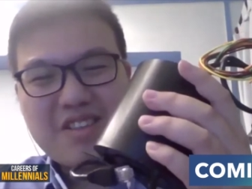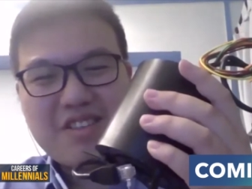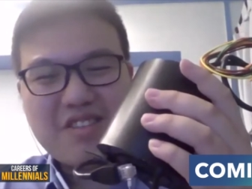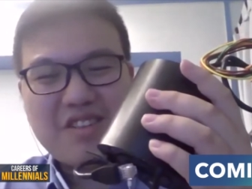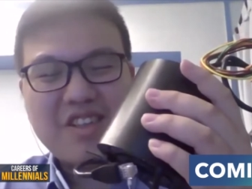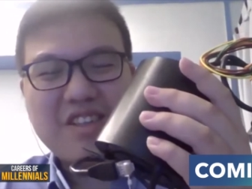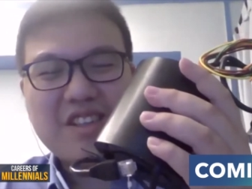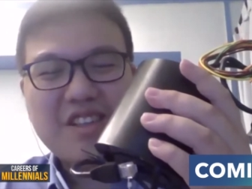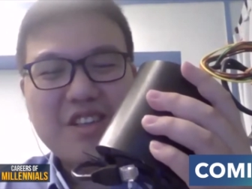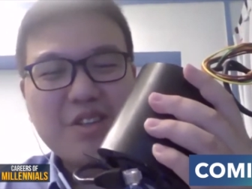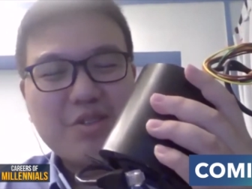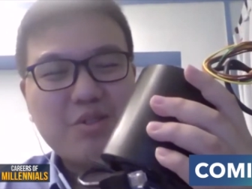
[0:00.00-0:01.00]
right?
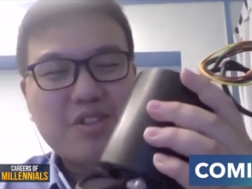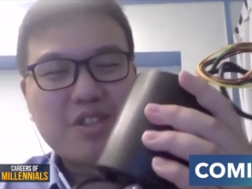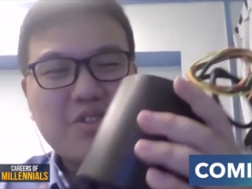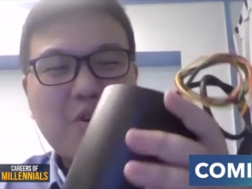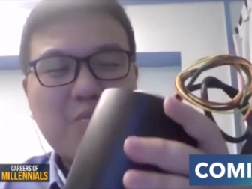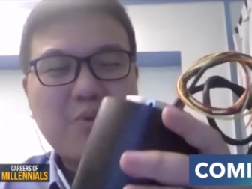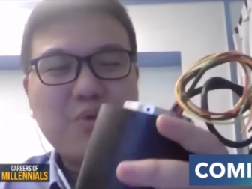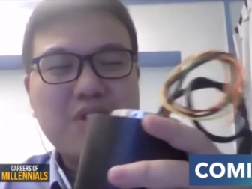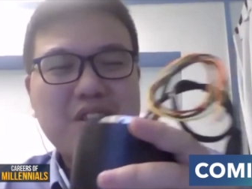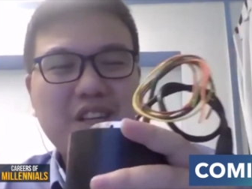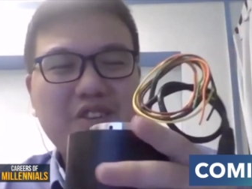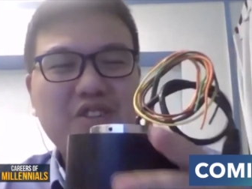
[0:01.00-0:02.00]
So this
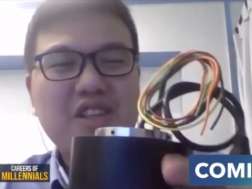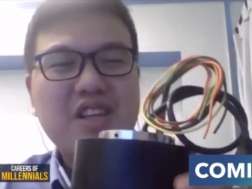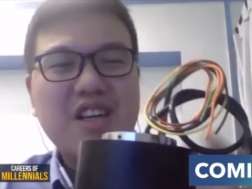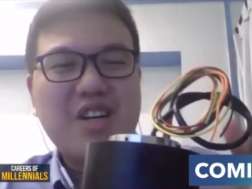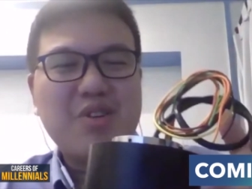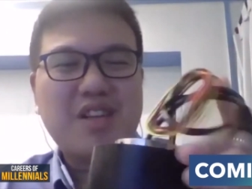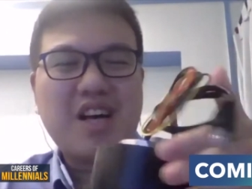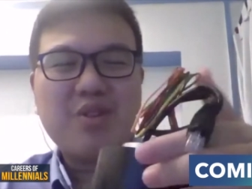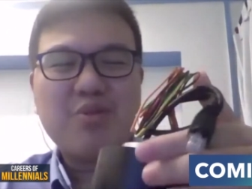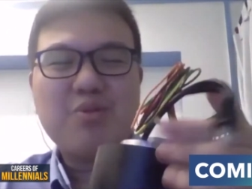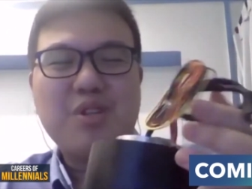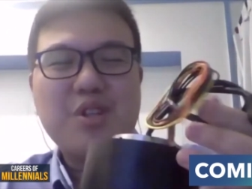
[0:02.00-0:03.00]
component actually allows
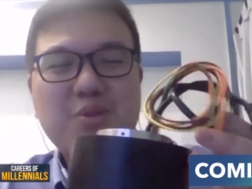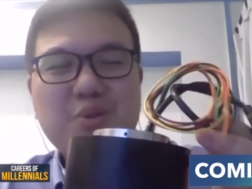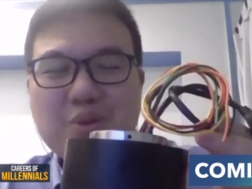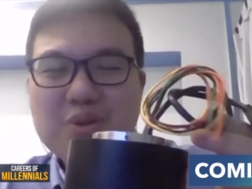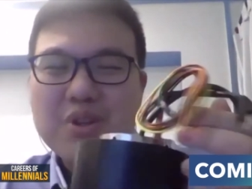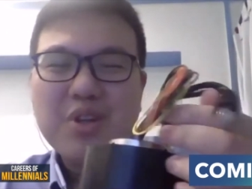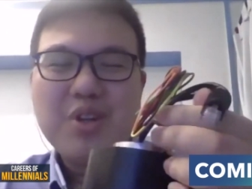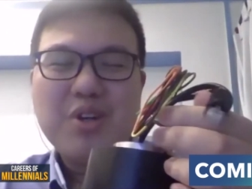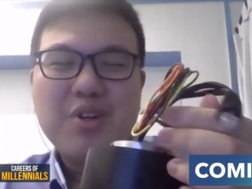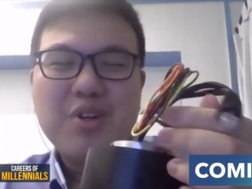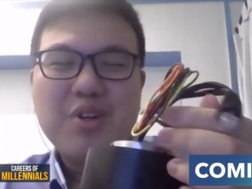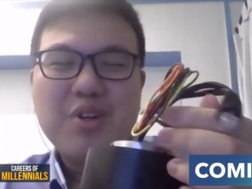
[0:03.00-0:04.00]

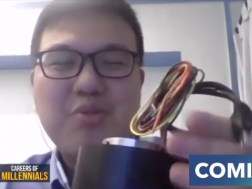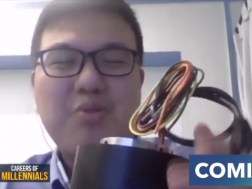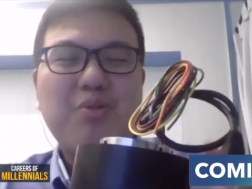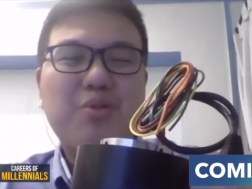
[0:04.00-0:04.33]
R2D2 to